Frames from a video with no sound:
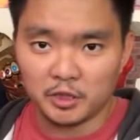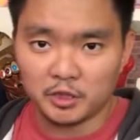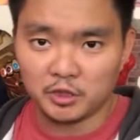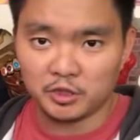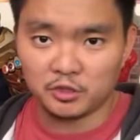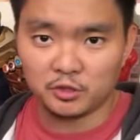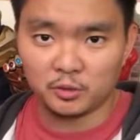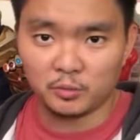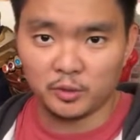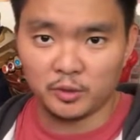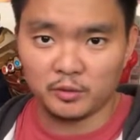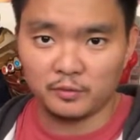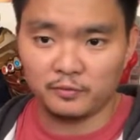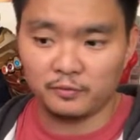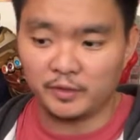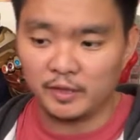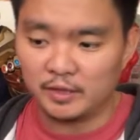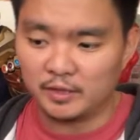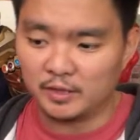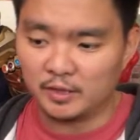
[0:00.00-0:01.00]
issue with the
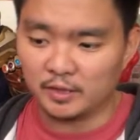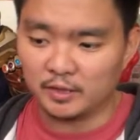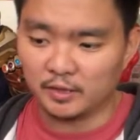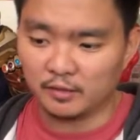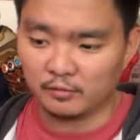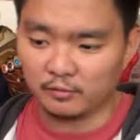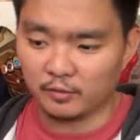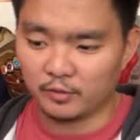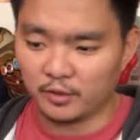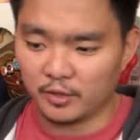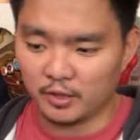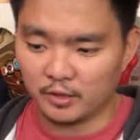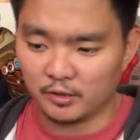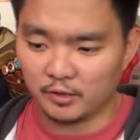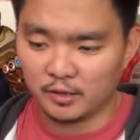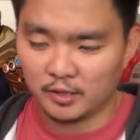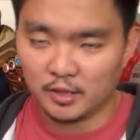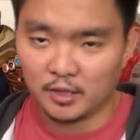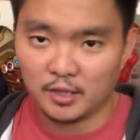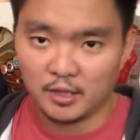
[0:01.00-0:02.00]
feet and everything.
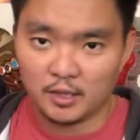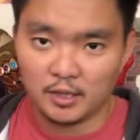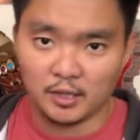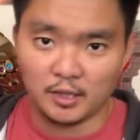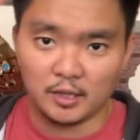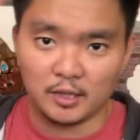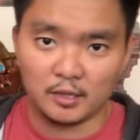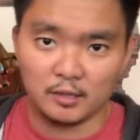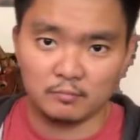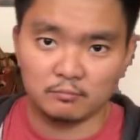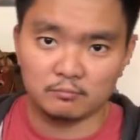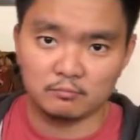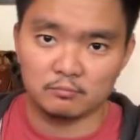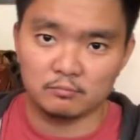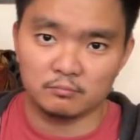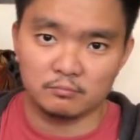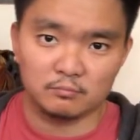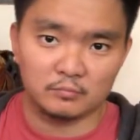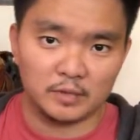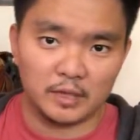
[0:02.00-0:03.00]

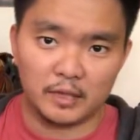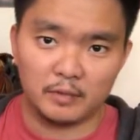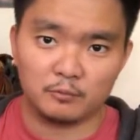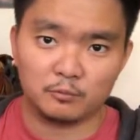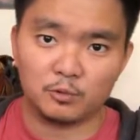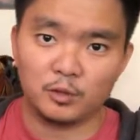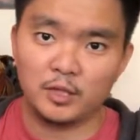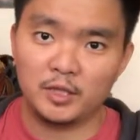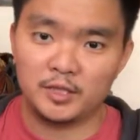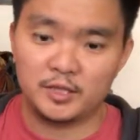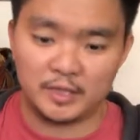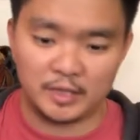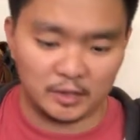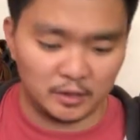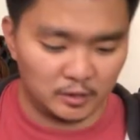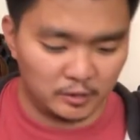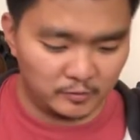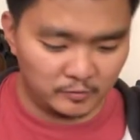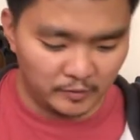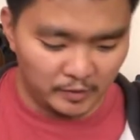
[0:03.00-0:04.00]
I'm really
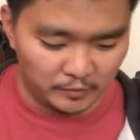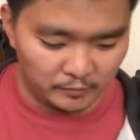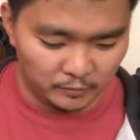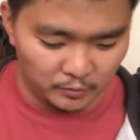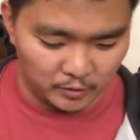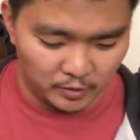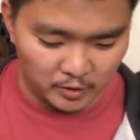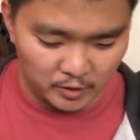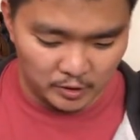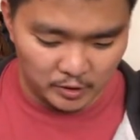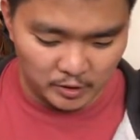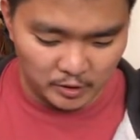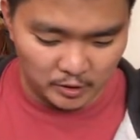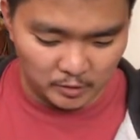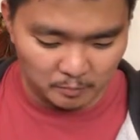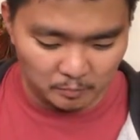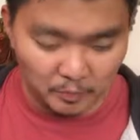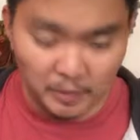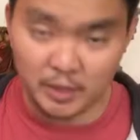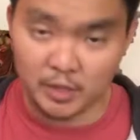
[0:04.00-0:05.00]
satisfied for this
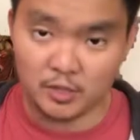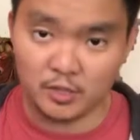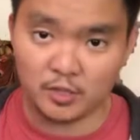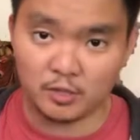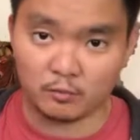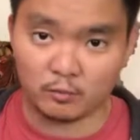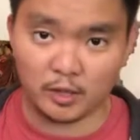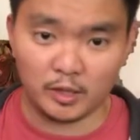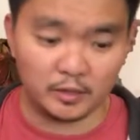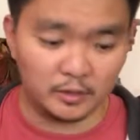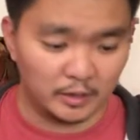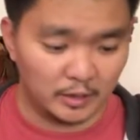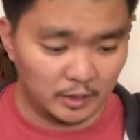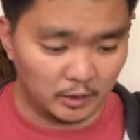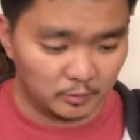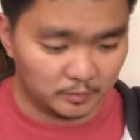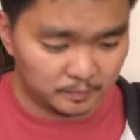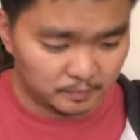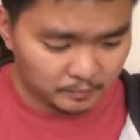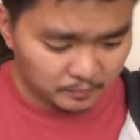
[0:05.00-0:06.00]
piece right
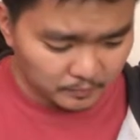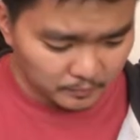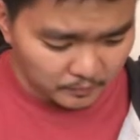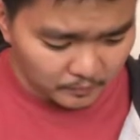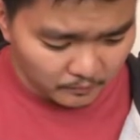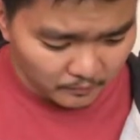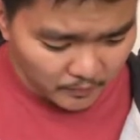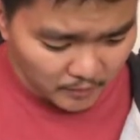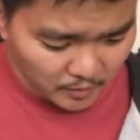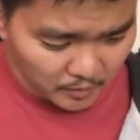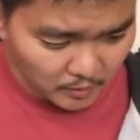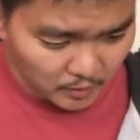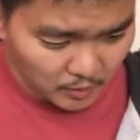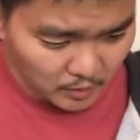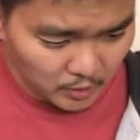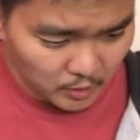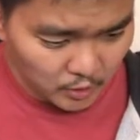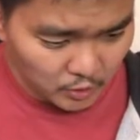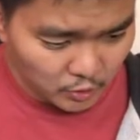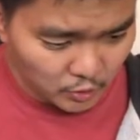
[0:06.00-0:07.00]
now.
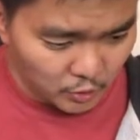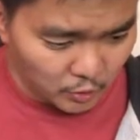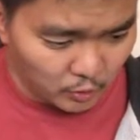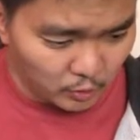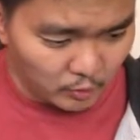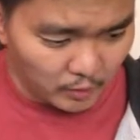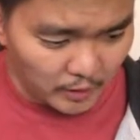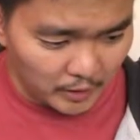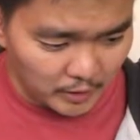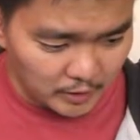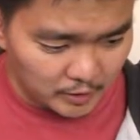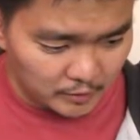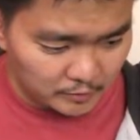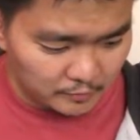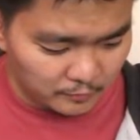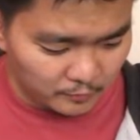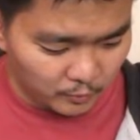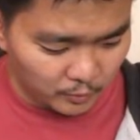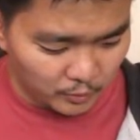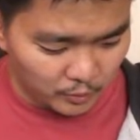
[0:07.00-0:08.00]
So as
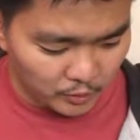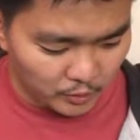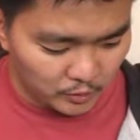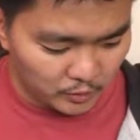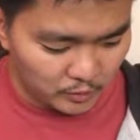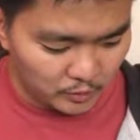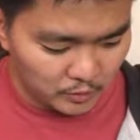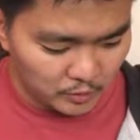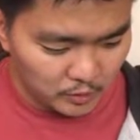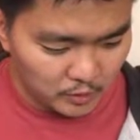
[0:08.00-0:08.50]
for